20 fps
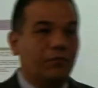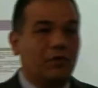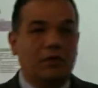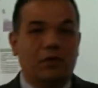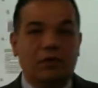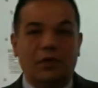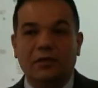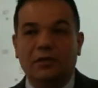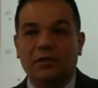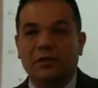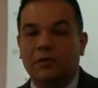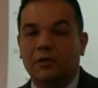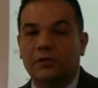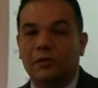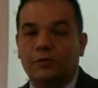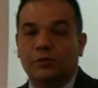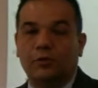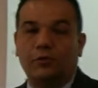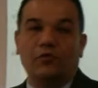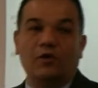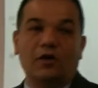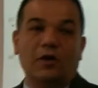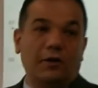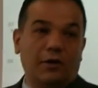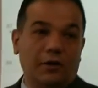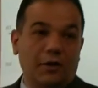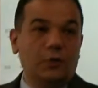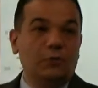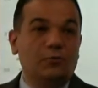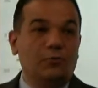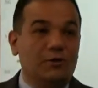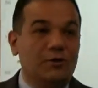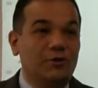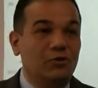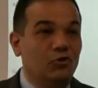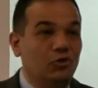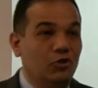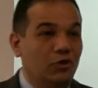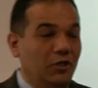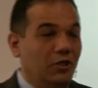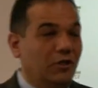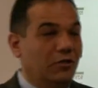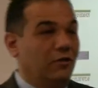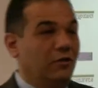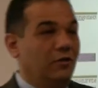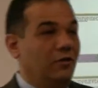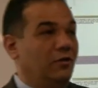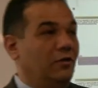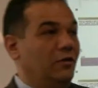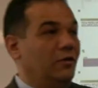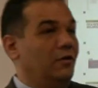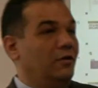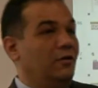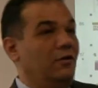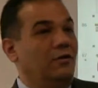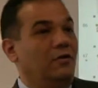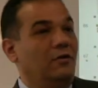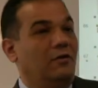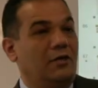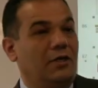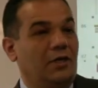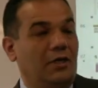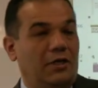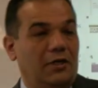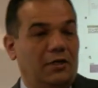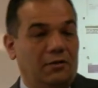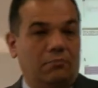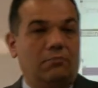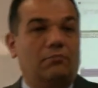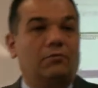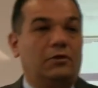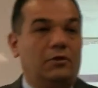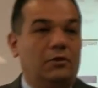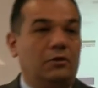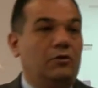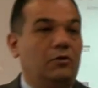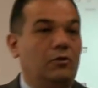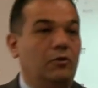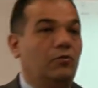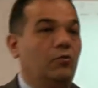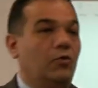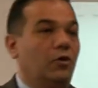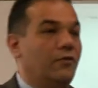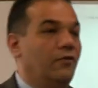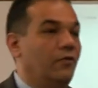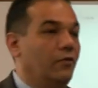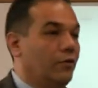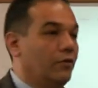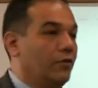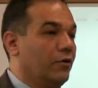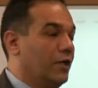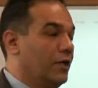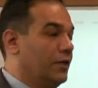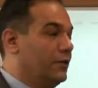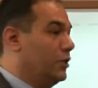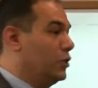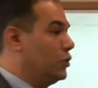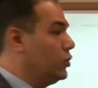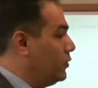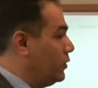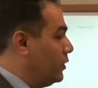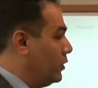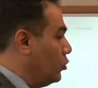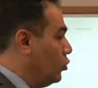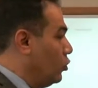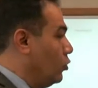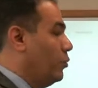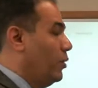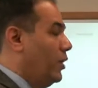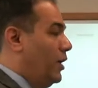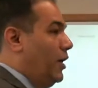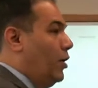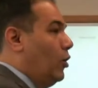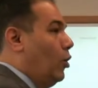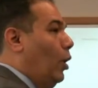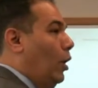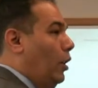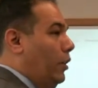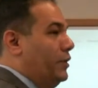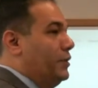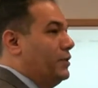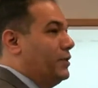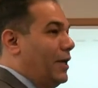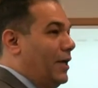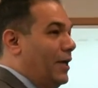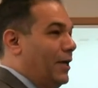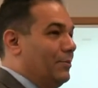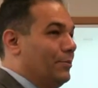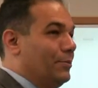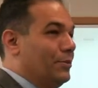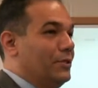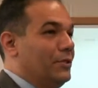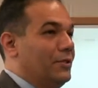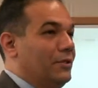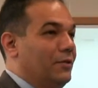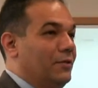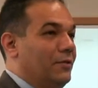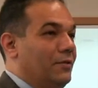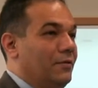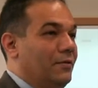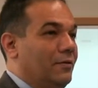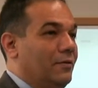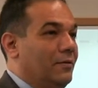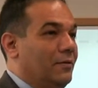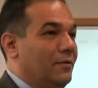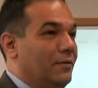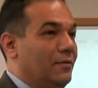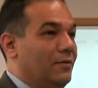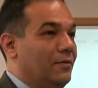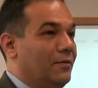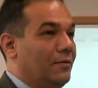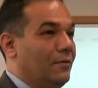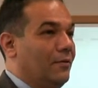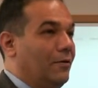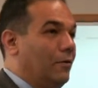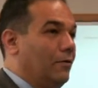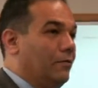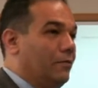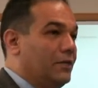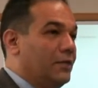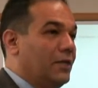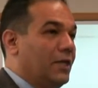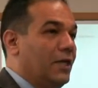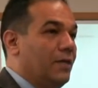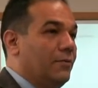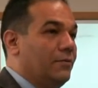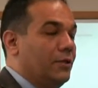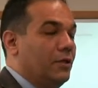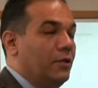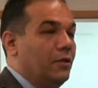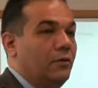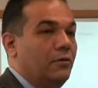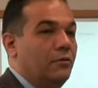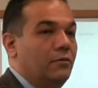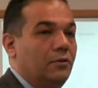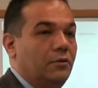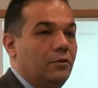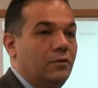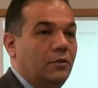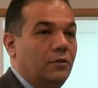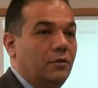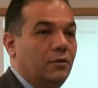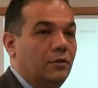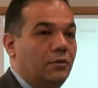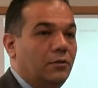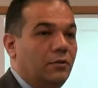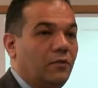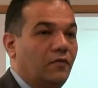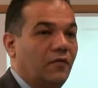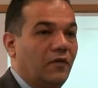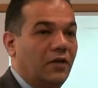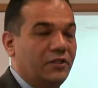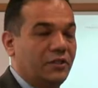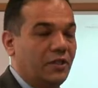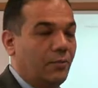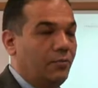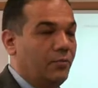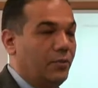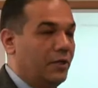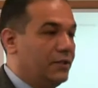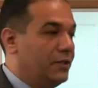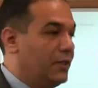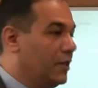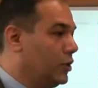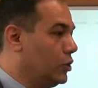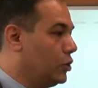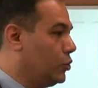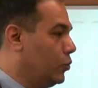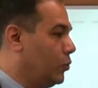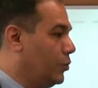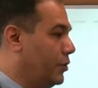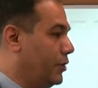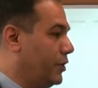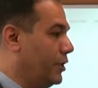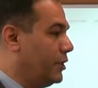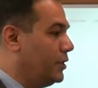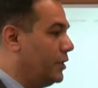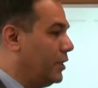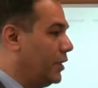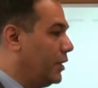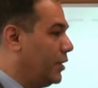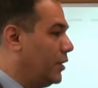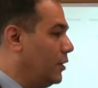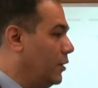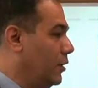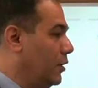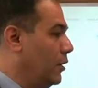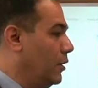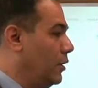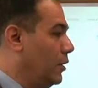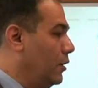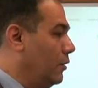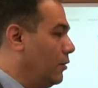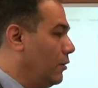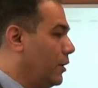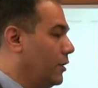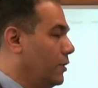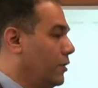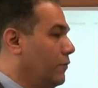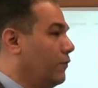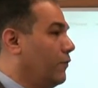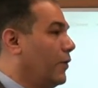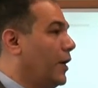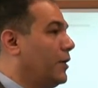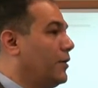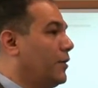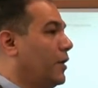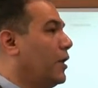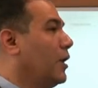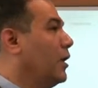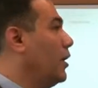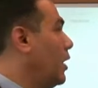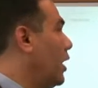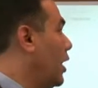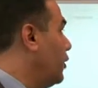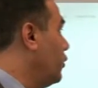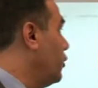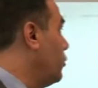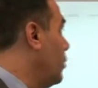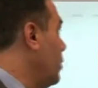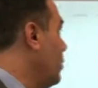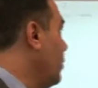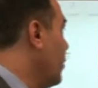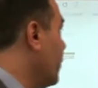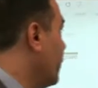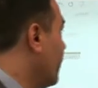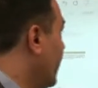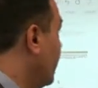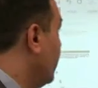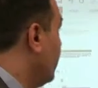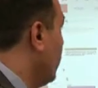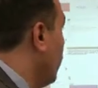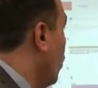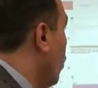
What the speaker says: Alright? So if you are a network engineer, okay, you work for an organization, you will play all these games. All these games, subnetting, supernetting, okay, dividing. And remember that